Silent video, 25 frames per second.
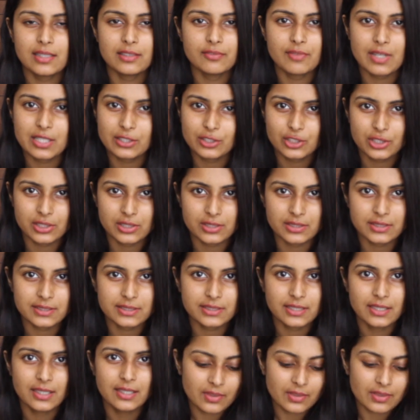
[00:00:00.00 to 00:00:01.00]
and adventurous.
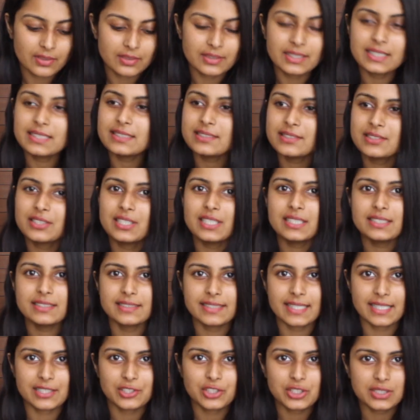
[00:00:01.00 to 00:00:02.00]
These 3
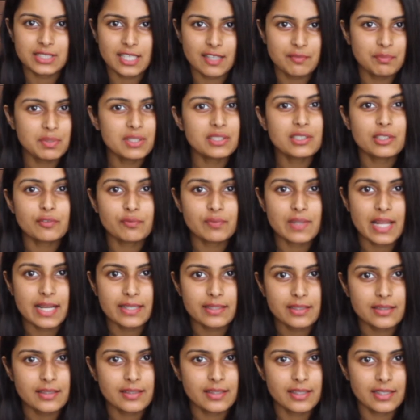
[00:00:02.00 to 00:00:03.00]
stages have been
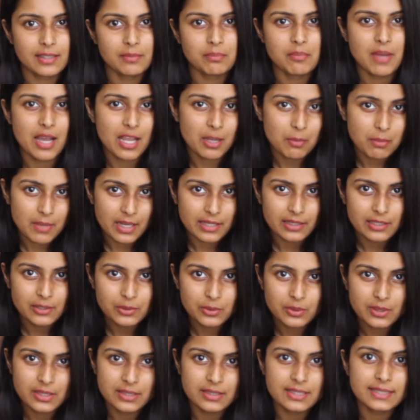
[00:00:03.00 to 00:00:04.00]
reflected in my
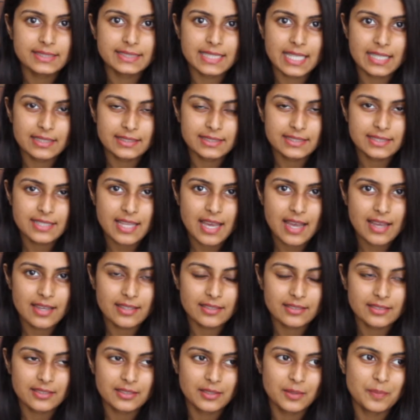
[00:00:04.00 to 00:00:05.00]
menu in the sense
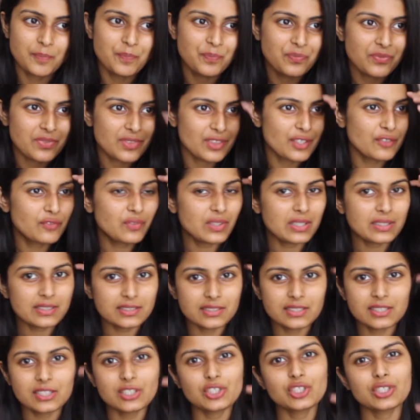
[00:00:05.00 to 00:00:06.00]
that the
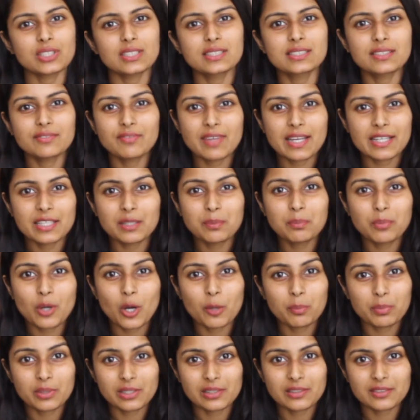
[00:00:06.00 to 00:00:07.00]
first dish is a very
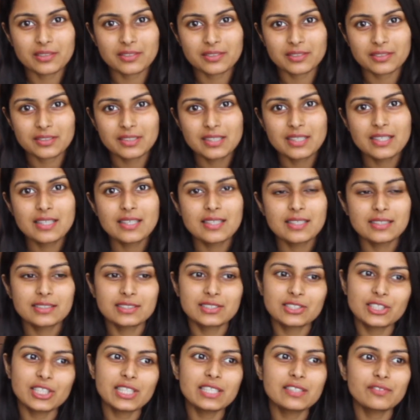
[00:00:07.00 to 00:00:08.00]
popular
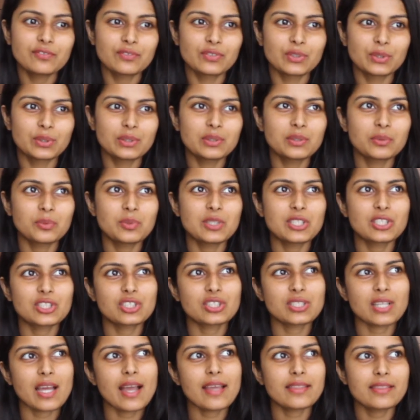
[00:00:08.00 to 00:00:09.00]
street food,
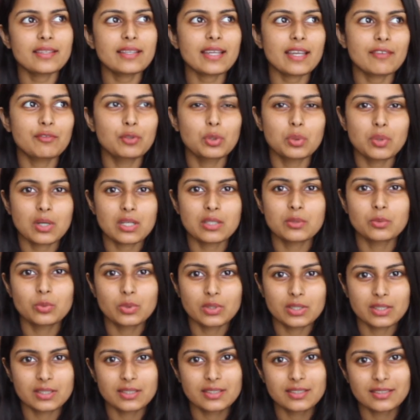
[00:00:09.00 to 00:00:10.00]
which I think everyone
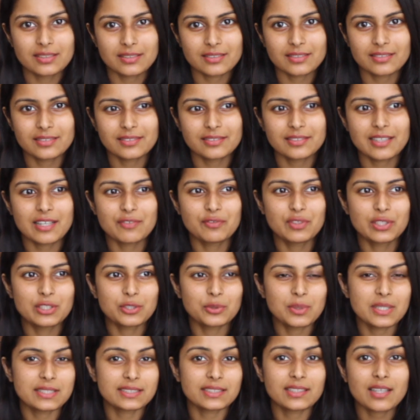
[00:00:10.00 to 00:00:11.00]
would refer
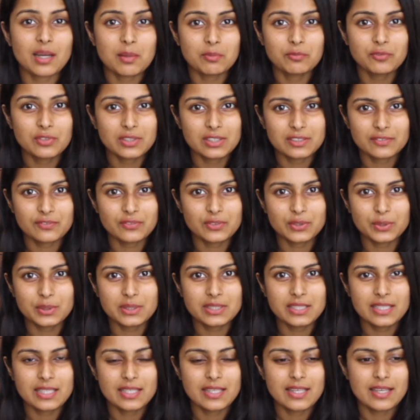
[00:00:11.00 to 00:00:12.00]
to as a comfort
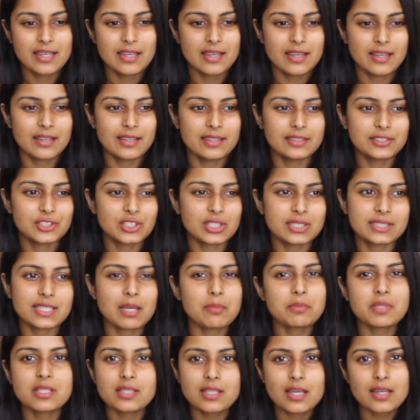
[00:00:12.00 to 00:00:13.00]
food. It's just
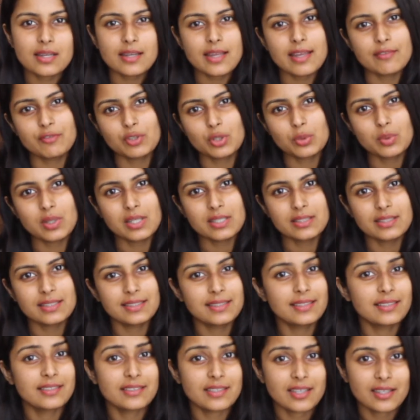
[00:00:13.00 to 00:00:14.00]
something that everyone
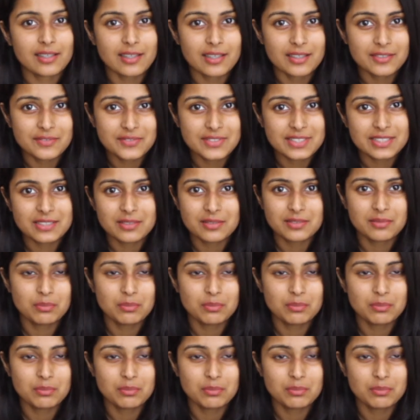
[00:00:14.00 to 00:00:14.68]
in India loves.